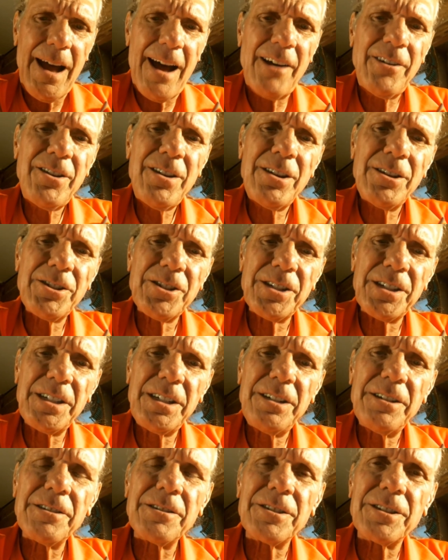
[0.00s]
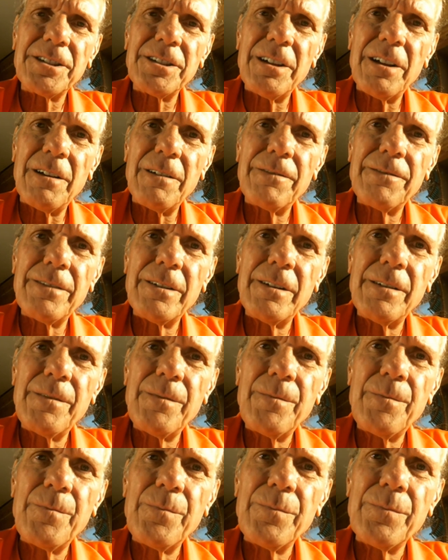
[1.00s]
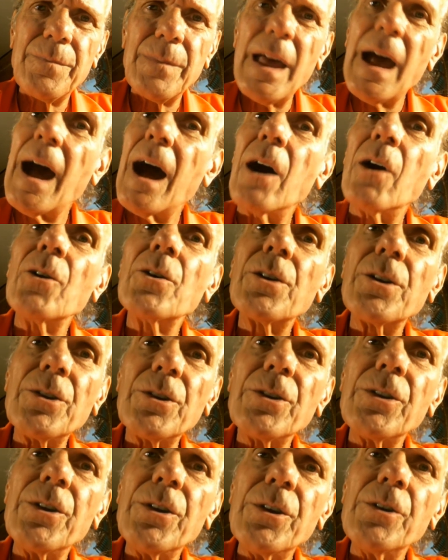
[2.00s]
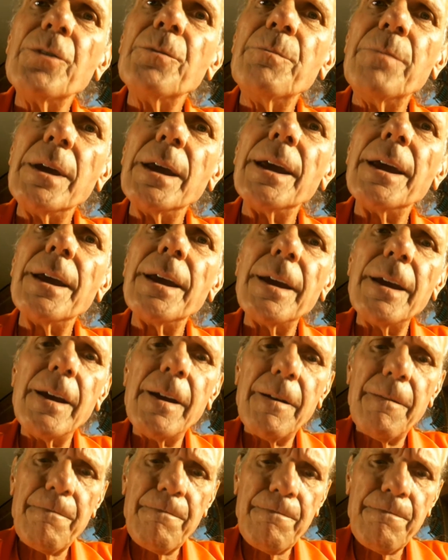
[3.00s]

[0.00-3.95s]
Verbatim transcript: How do you see yourself? How could you be?